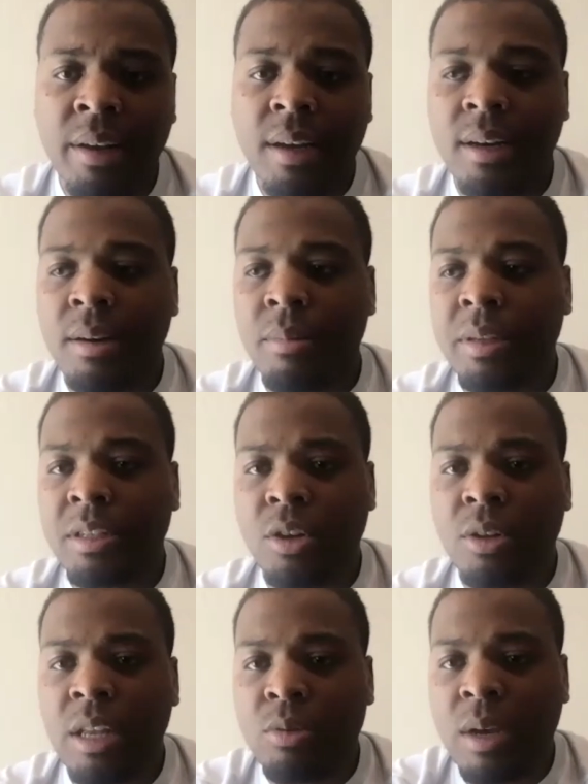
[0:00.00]
And so
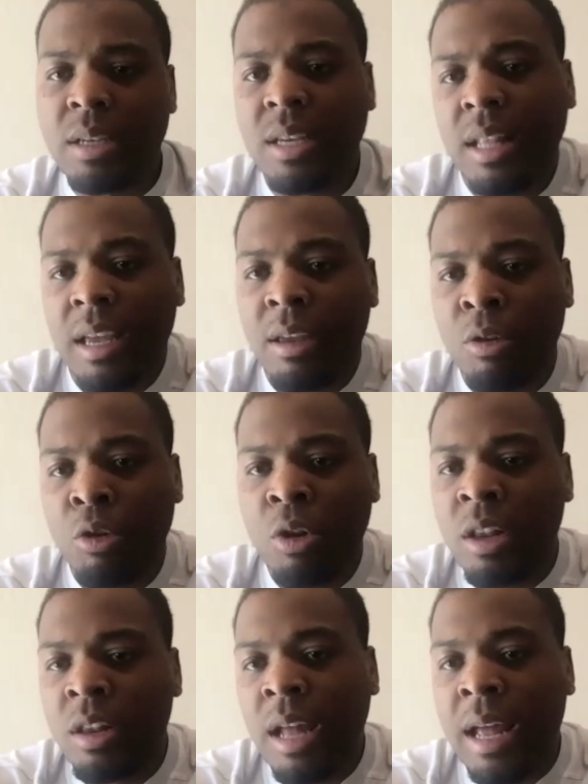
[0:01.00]
that's why I said, like,
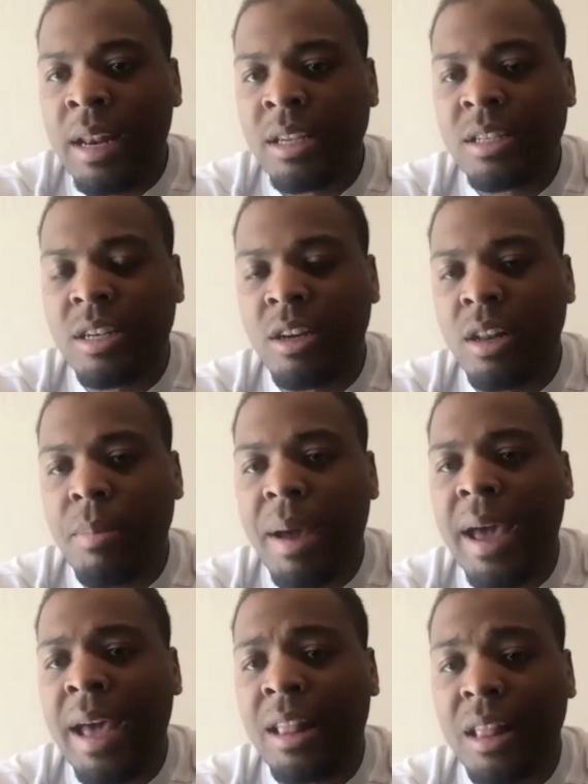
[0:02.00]
it's not necessarily about
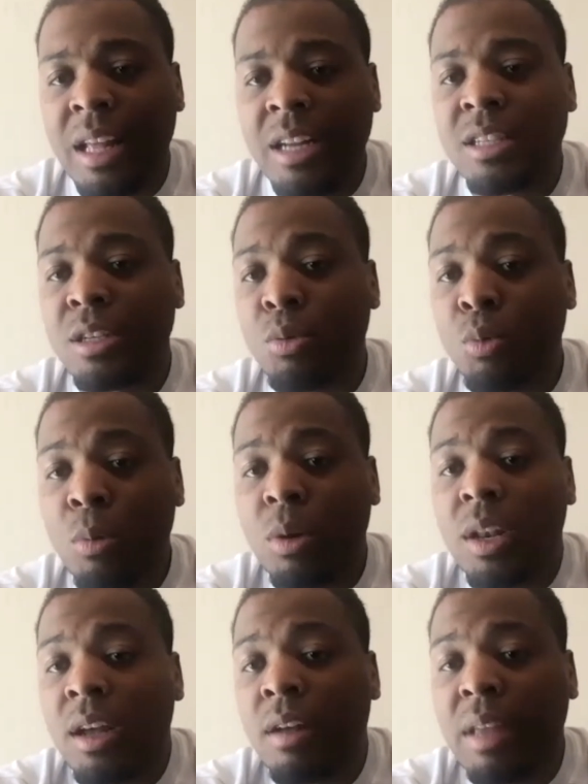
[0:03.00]
athleticism. We would
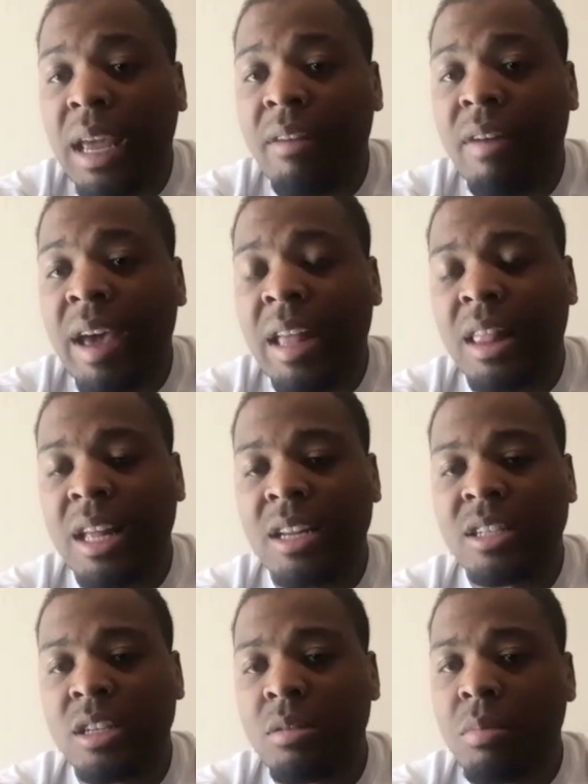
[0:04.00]
love to have
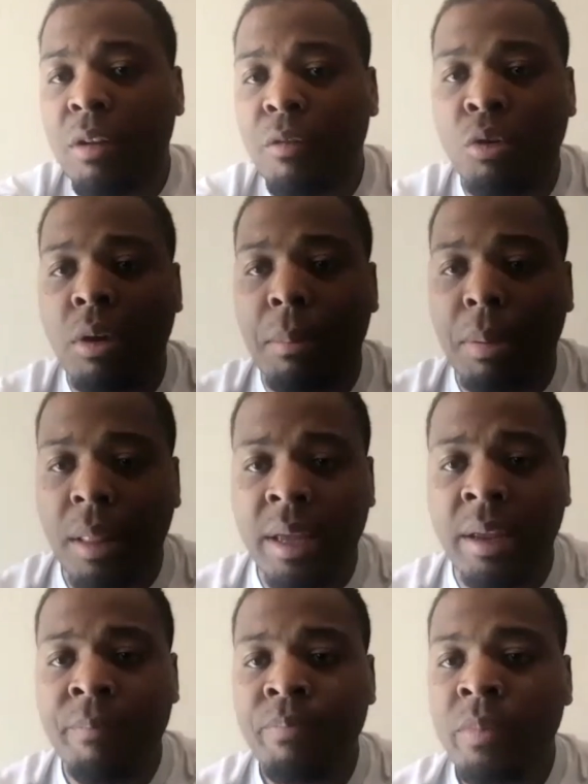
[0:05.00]
athleticism, but if you can play,
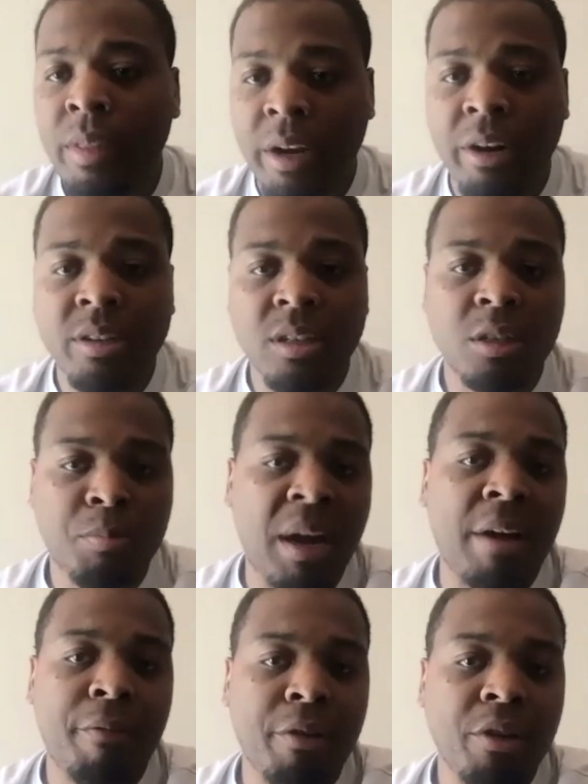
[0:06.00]
there is a
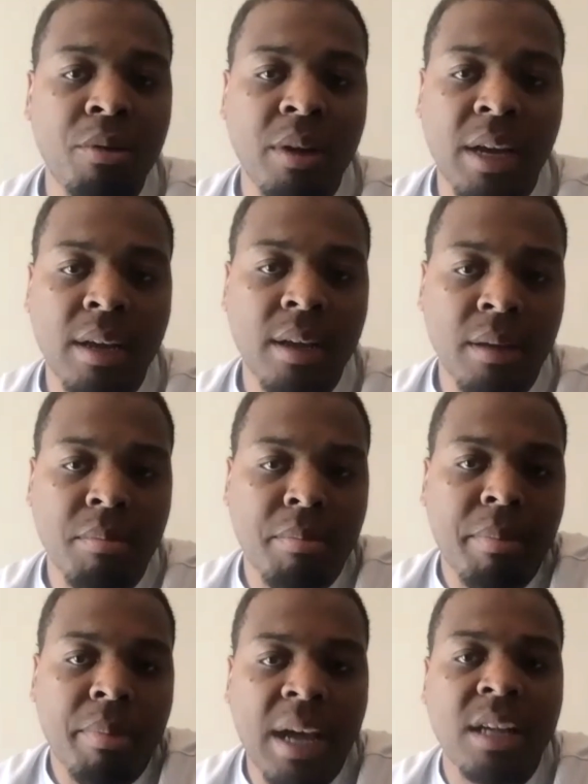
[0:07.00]
spot for you in
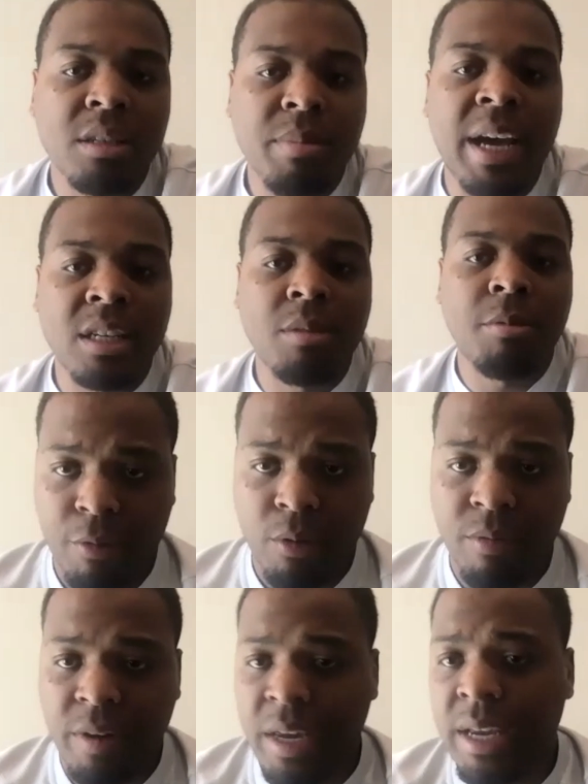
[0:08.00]
college basketball. Or if
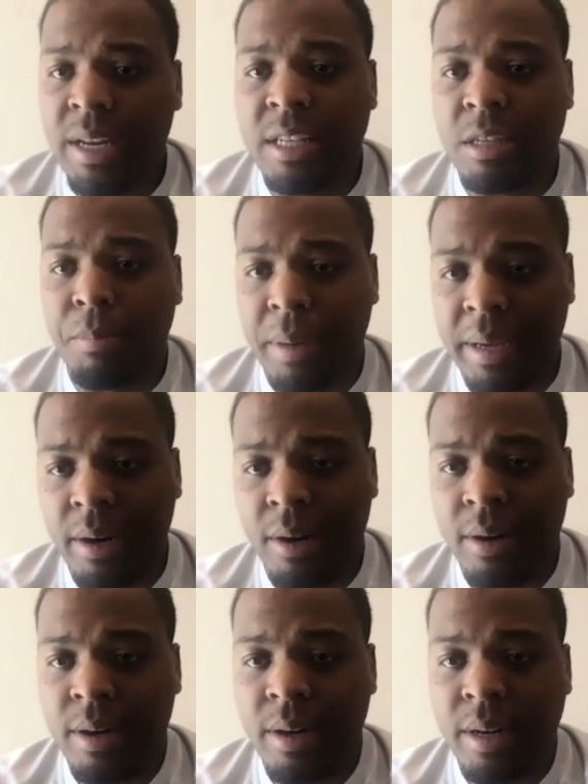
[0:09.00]
a kid doesn't play
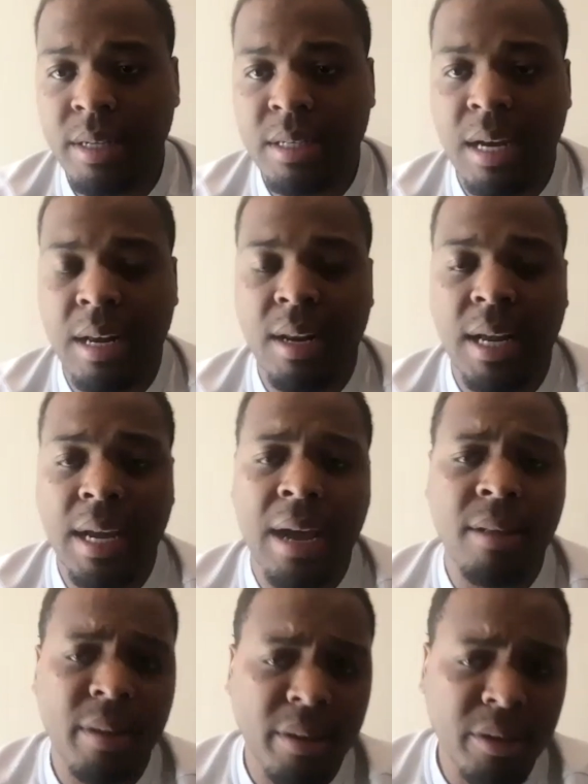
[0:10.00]
hard and he's kind of like
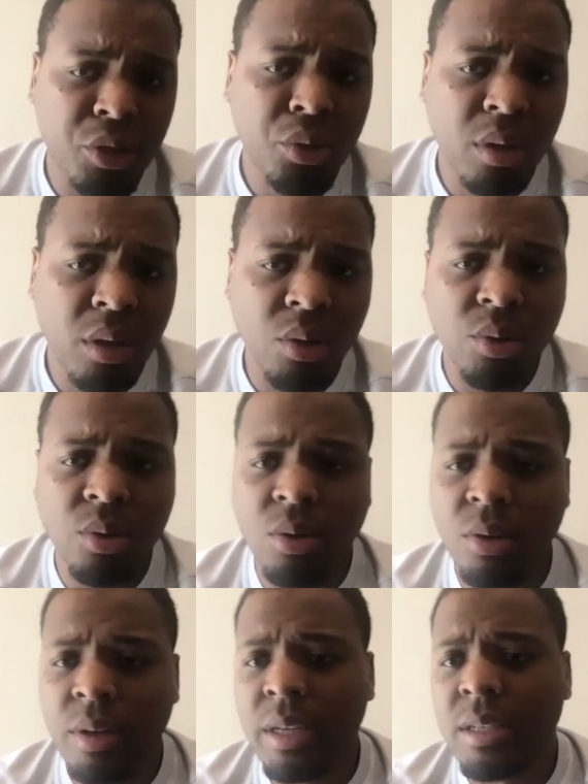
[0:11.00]
out there too
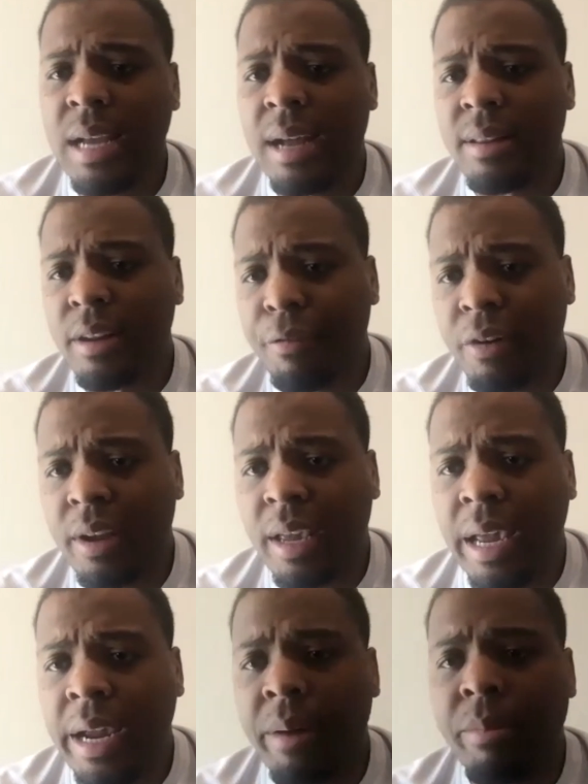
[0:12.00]
cool, and he's out there for the
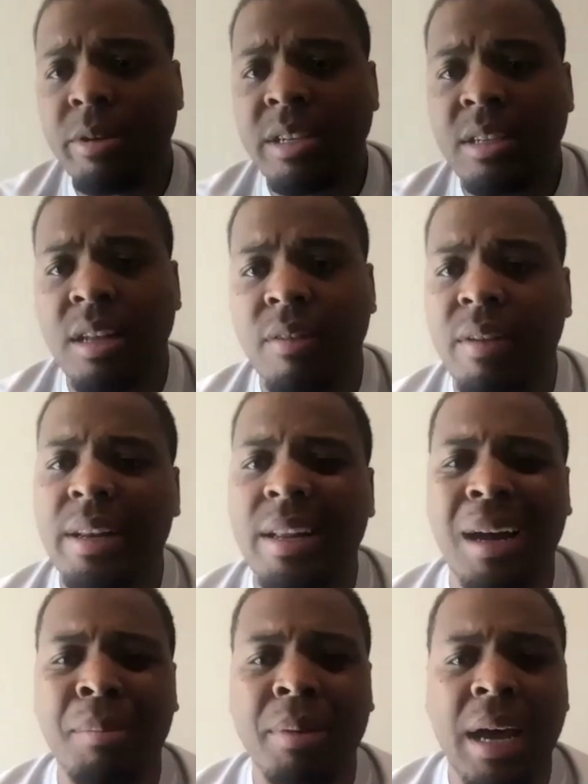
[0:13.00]
cameras and stuff like that,
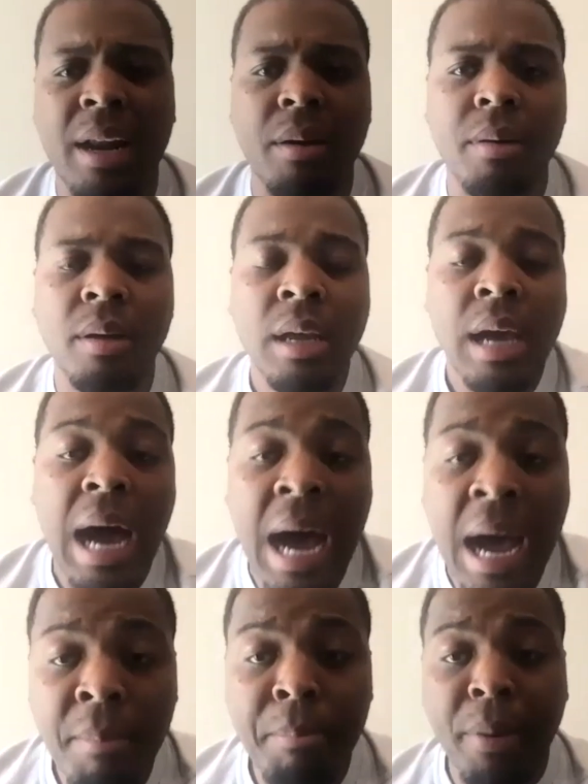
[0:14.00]

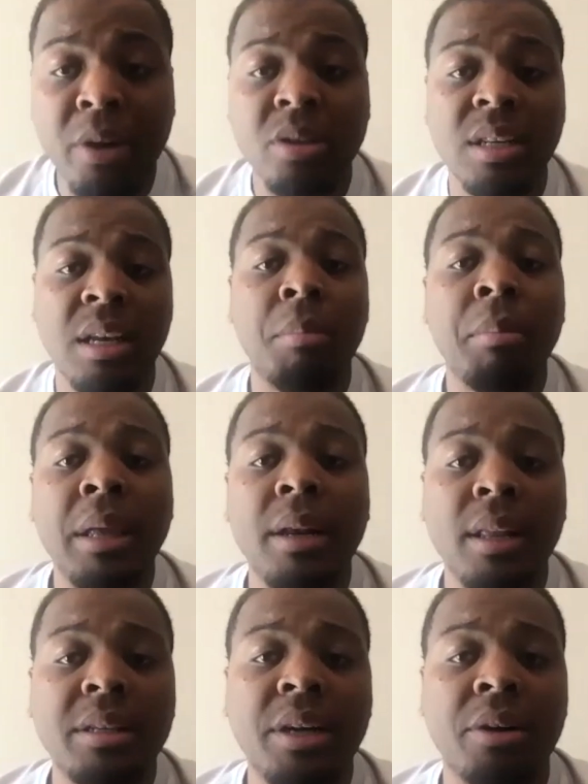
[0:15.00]
I'm personally
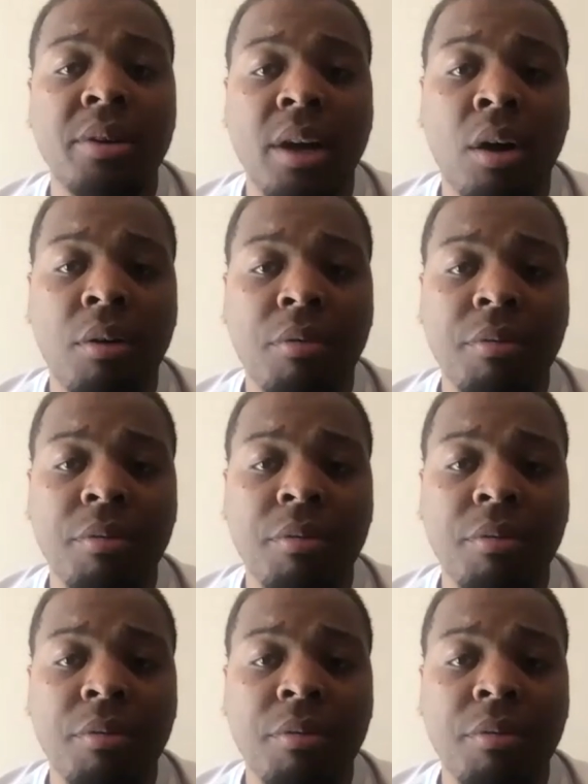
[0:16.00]
immediately turned off.